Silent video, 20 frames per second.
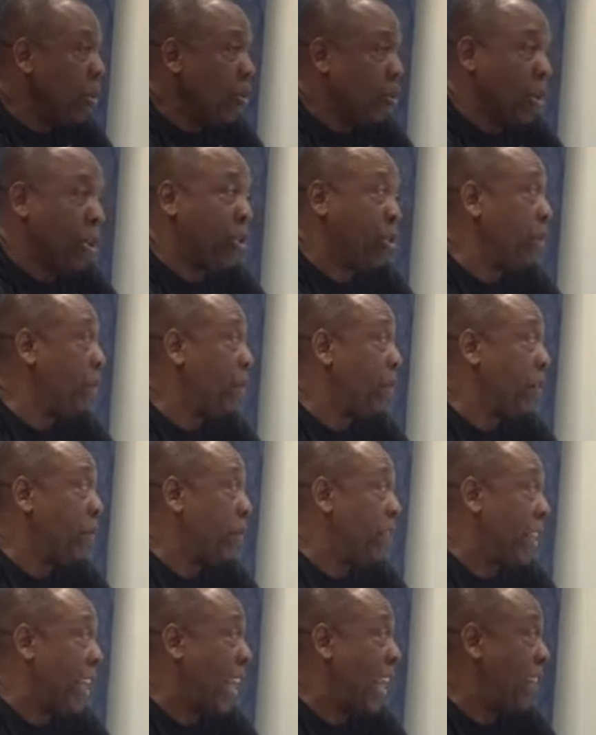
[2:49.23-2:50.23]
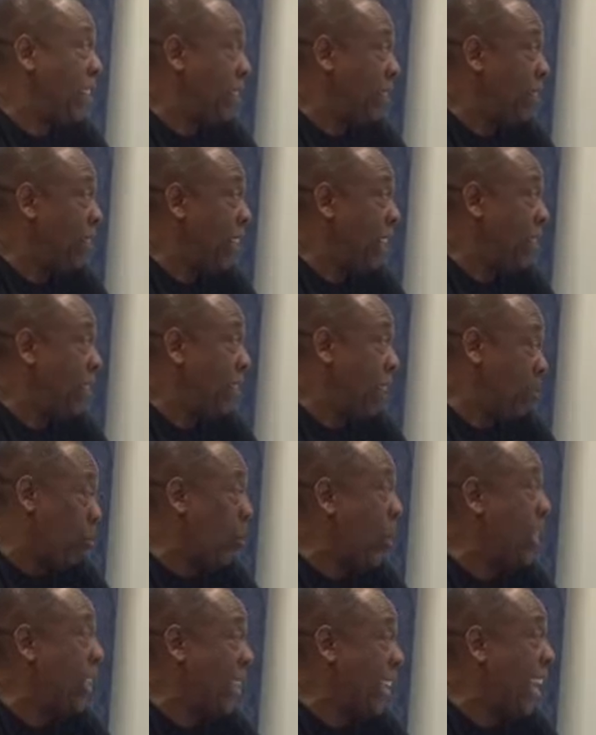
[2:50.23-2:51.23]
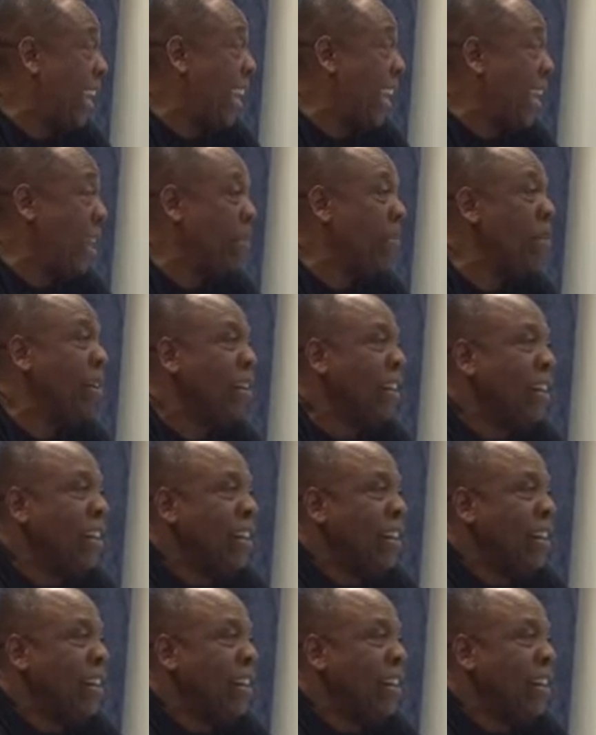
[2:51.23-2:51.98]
We shoot 58 and win the game.